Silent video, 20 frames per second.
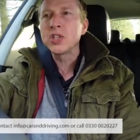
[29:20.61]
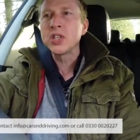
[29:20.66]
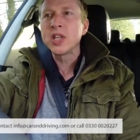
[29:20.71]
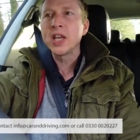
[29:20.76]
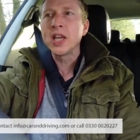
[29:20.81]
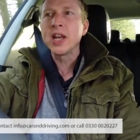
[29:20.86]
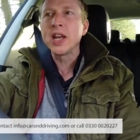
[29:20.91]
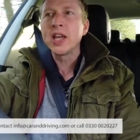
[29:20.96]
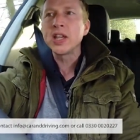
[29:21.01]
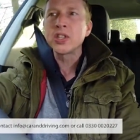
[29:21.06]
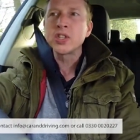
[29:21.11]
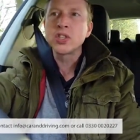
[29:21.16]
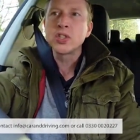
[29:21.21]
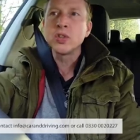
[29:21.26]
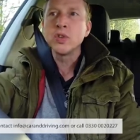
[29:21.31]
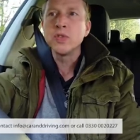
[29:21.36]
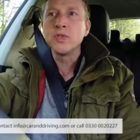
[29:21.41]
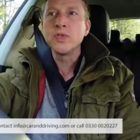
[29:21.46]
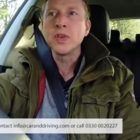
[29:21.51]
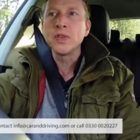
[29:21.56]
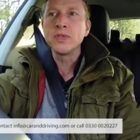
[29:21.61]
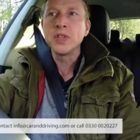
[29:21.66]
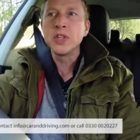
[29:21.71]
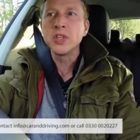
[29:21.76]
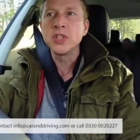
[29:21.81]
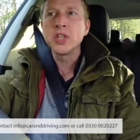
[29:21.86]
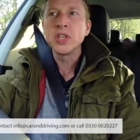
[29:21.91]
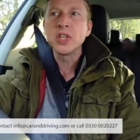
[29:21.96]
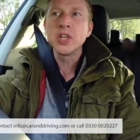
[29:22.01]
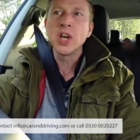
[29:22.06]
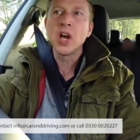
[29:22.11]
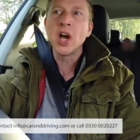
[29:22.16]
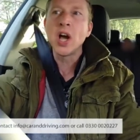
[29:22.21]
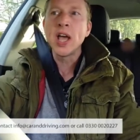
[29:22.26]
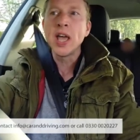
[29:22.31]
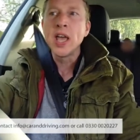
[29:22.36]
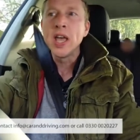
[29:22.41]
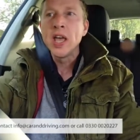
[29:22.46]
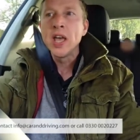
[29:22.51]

CLS 250 CDI